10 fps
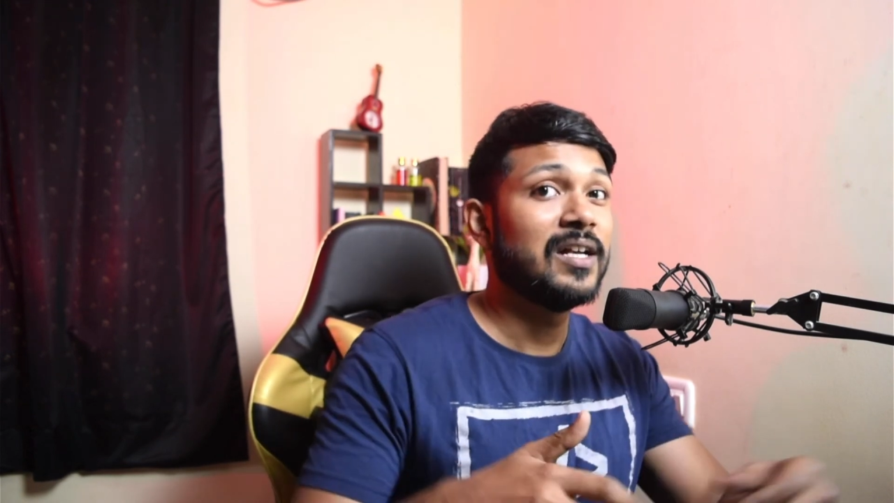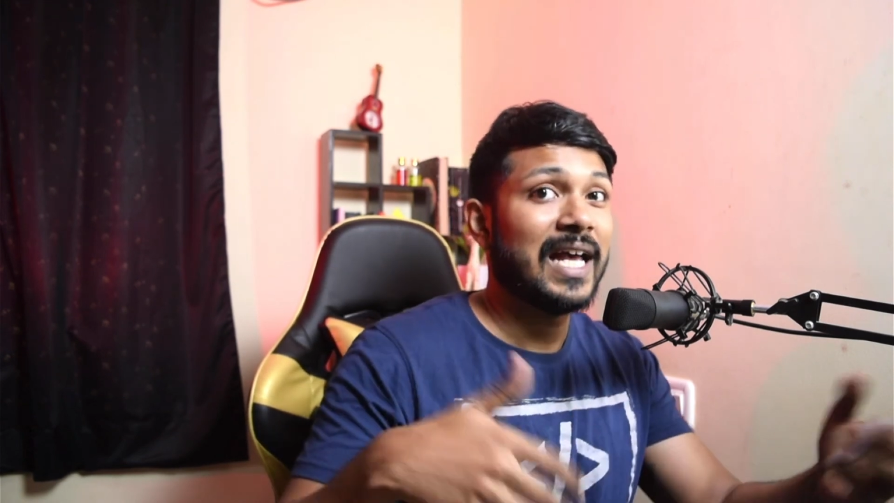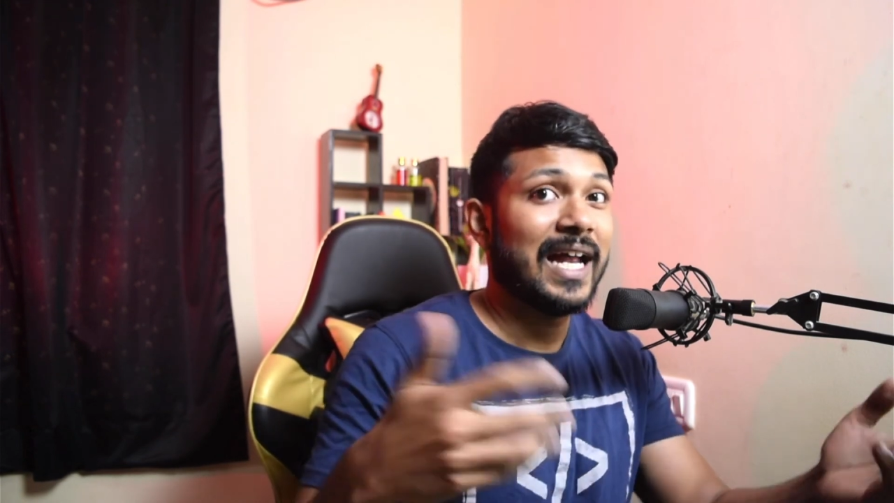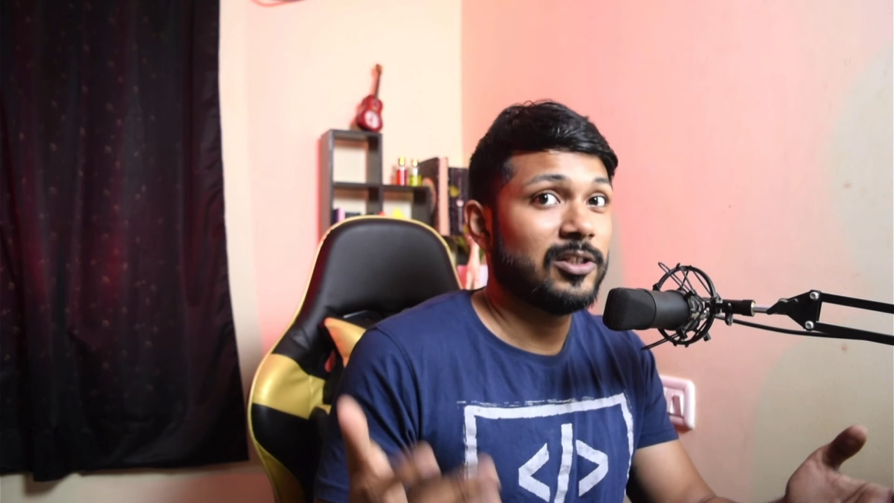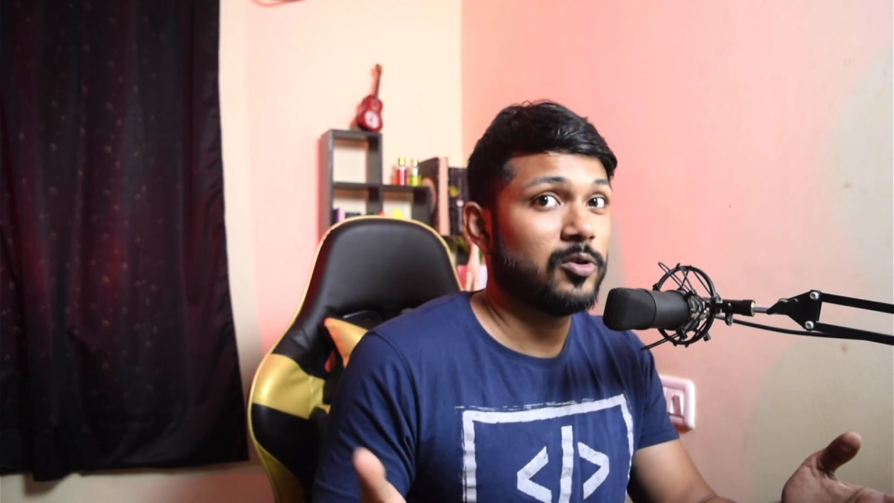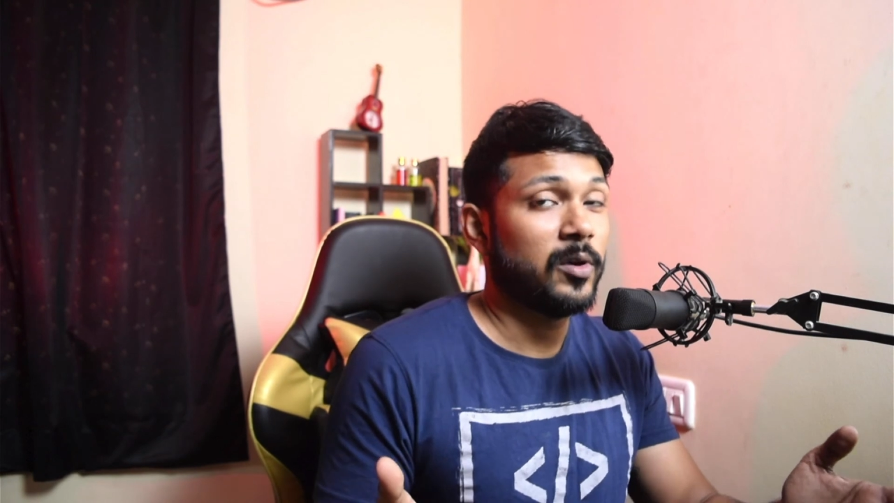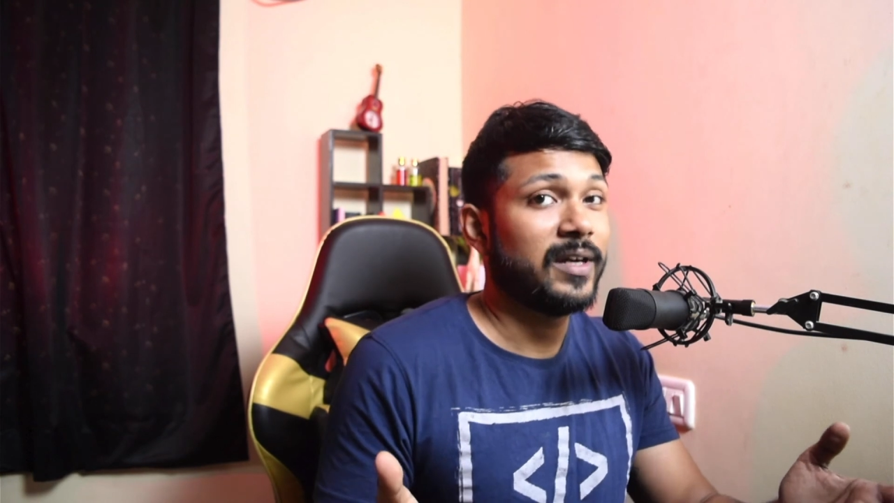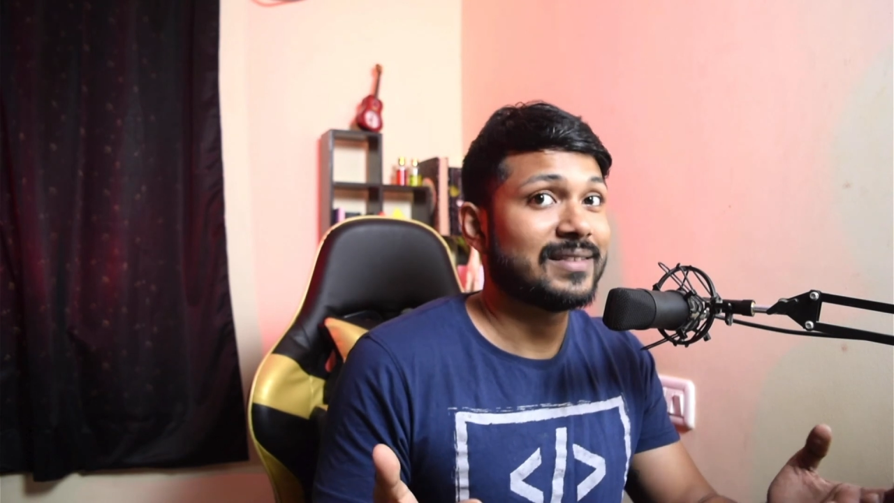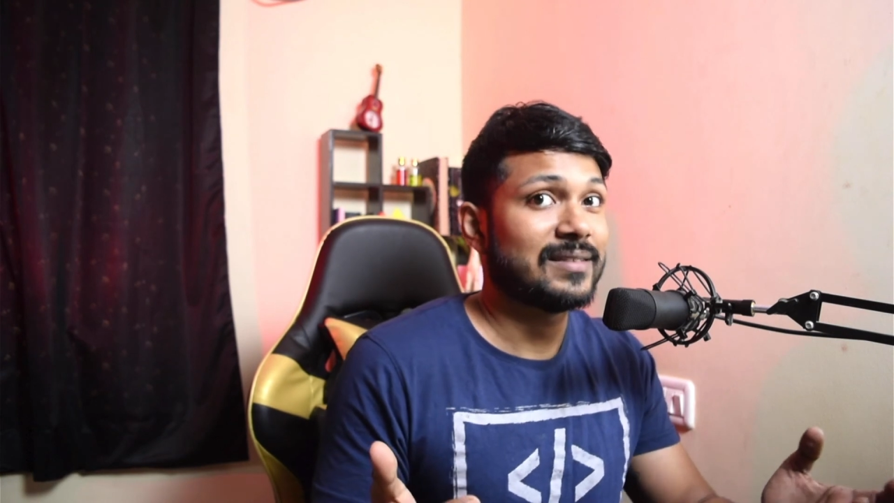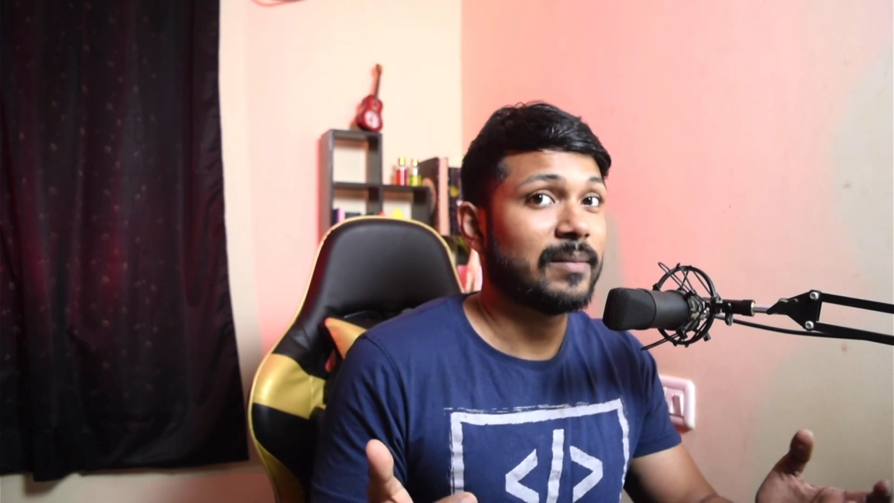and showed it as
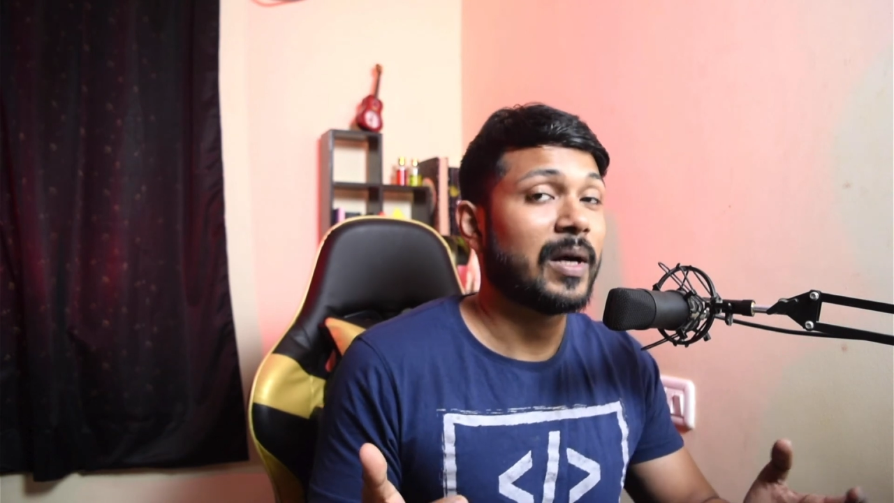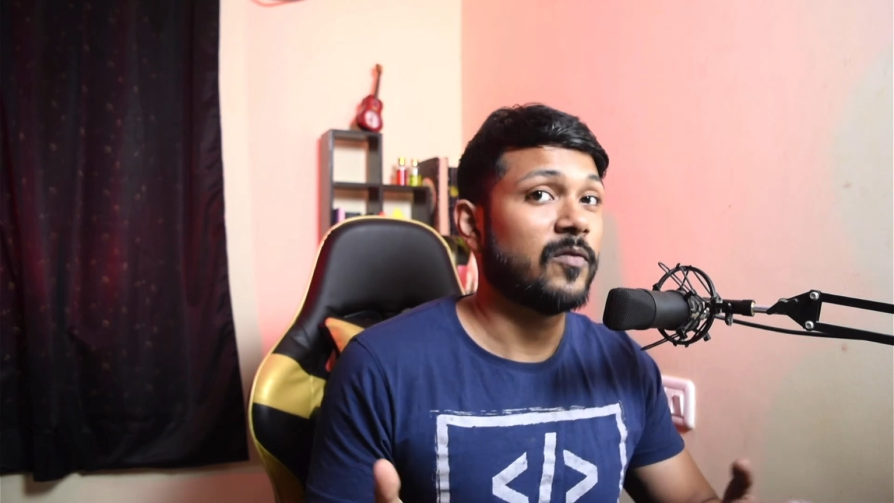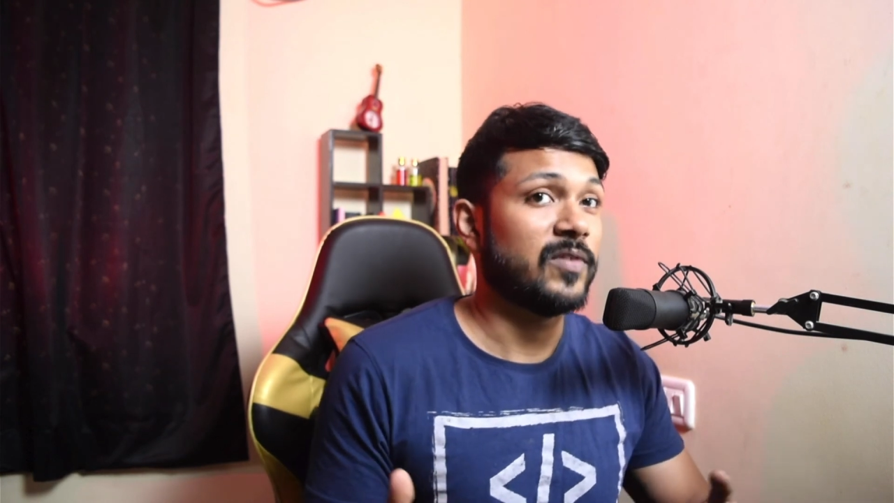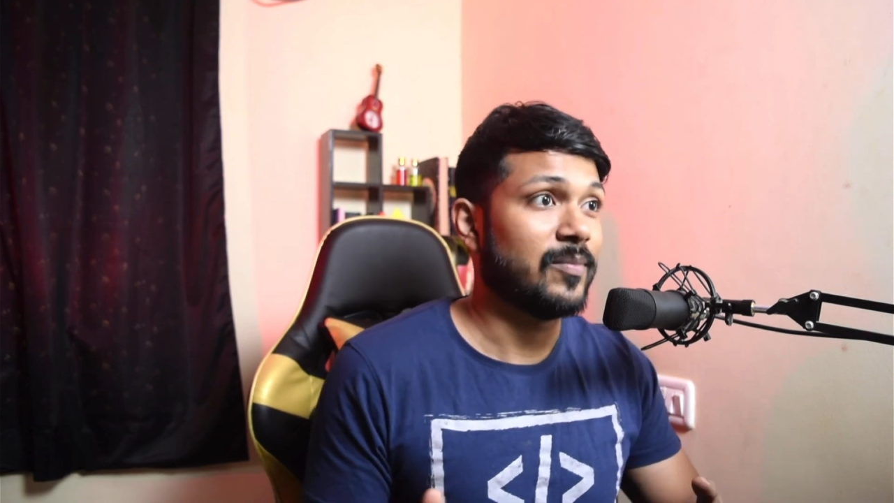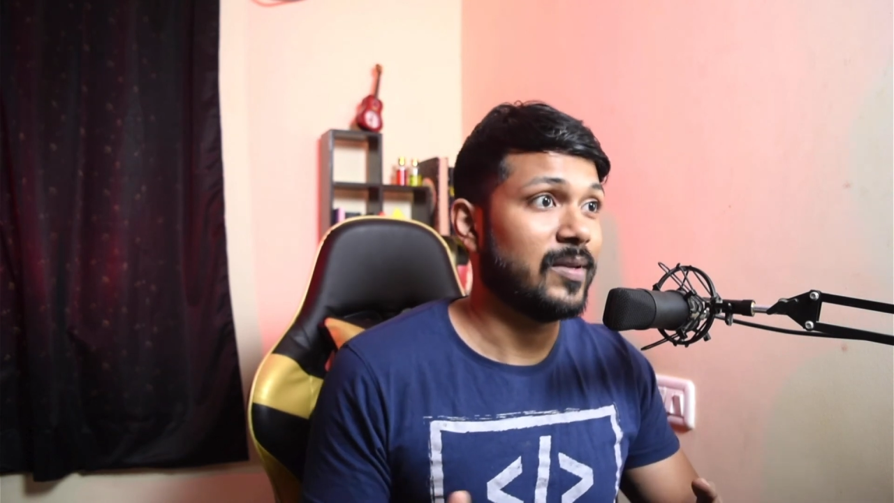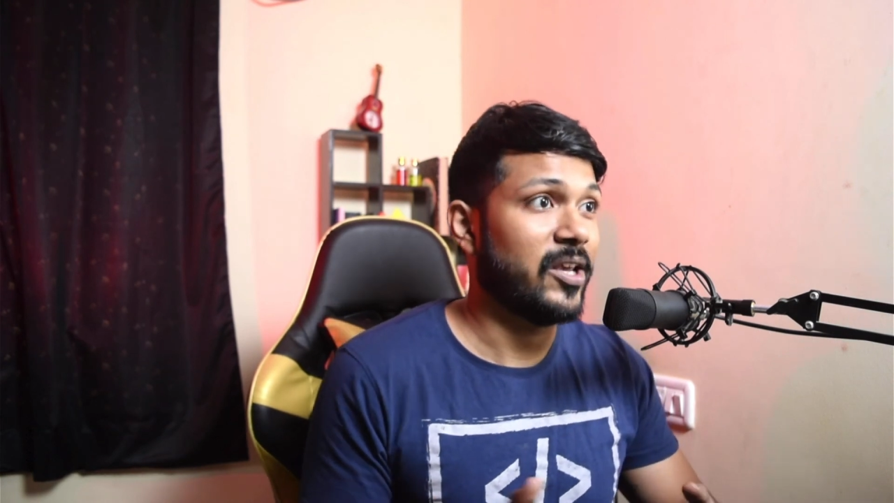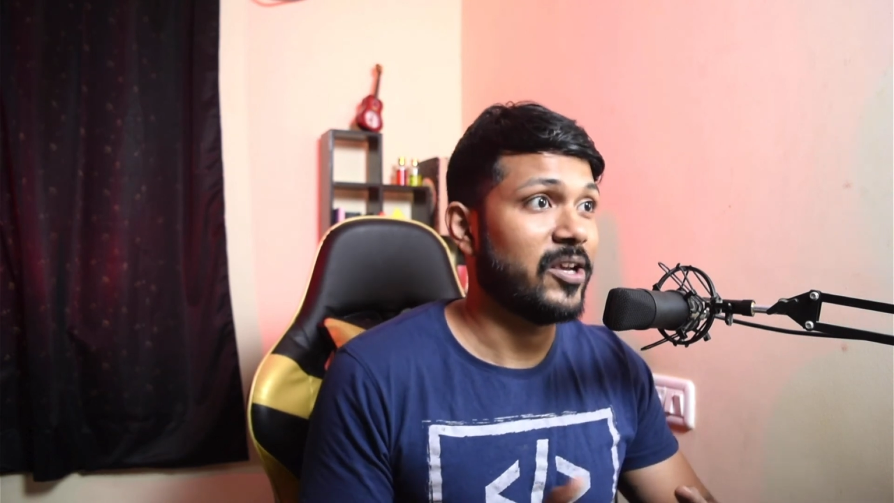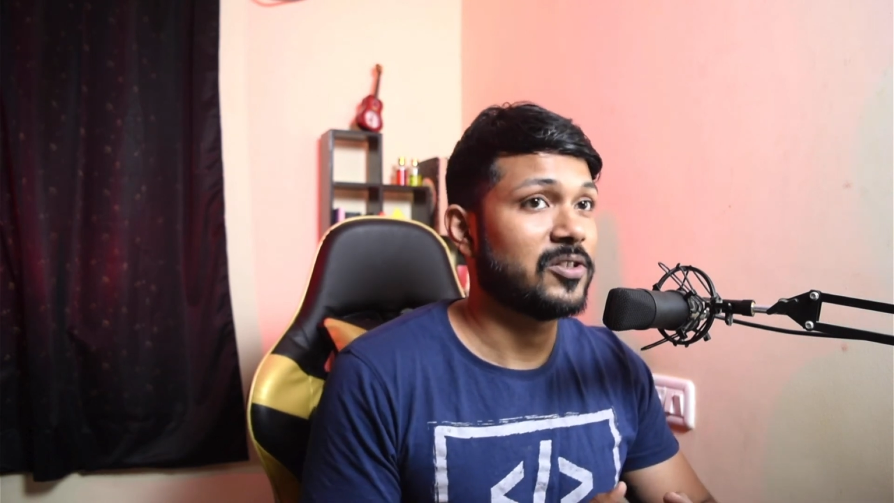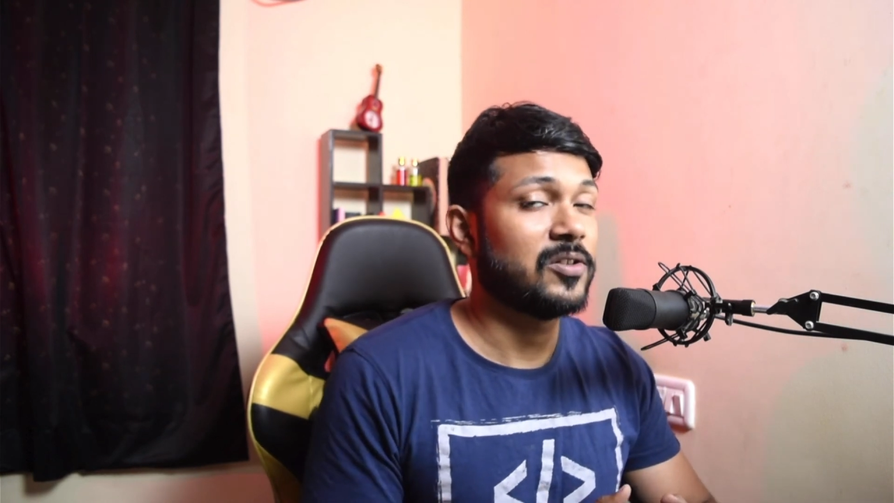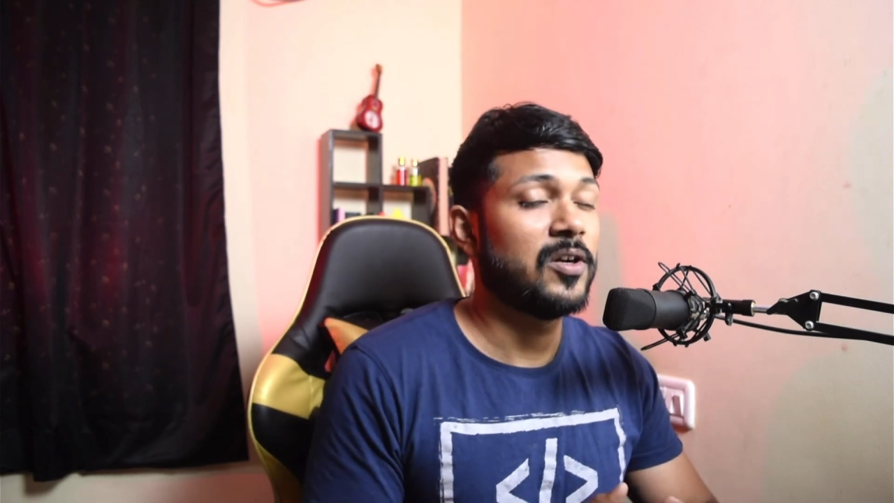the part of an application.